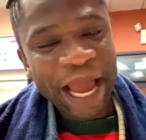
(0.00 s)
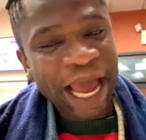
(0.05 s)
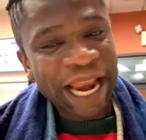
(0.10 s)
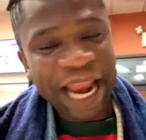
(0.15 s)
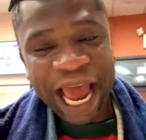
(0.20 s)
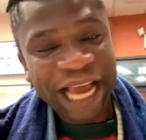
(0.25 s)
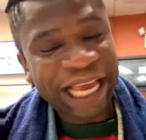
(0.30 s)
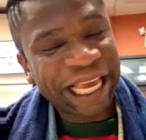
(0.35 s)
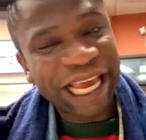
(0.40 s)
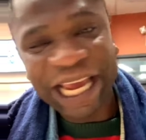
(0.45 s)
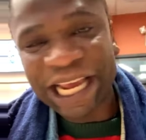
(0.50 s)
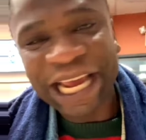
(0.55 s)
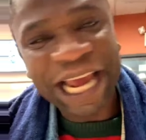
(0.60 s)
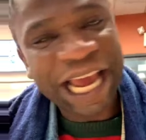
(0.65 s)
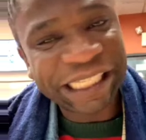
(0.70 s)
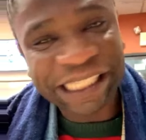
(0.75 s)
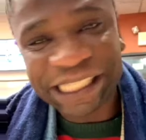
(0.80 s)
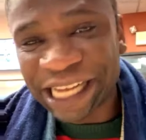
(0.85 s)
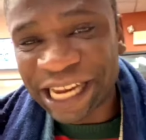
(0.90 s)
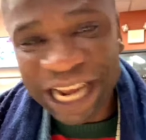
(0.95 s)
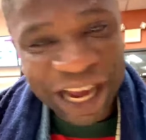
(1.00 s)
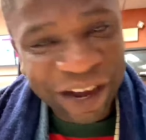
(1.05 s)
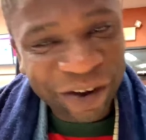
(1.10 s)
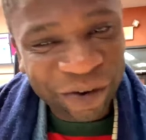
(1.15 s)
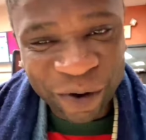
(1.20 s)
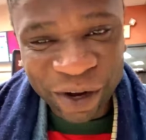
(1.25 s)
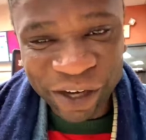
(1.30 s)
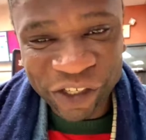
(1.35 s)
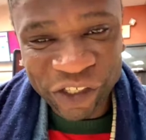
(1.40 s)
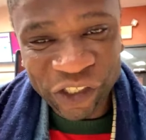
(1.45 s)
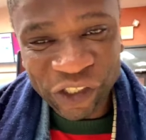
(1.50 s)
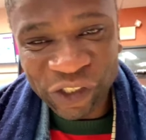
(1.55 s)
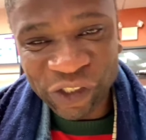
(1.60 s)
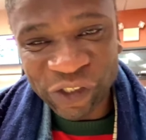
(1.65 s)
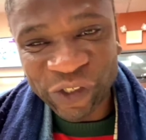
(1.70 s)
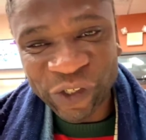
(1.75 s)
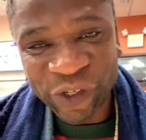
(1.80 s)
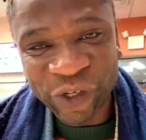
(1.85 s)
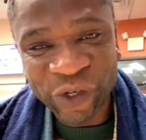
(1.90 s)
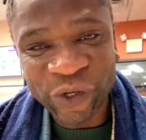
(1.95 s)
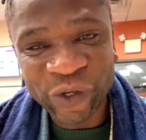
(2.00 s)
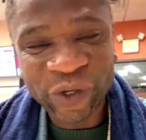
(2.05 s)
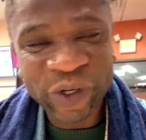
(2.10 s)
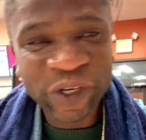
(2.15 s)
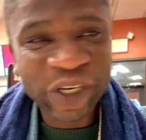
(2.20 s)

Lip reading: I can't answer that question. So,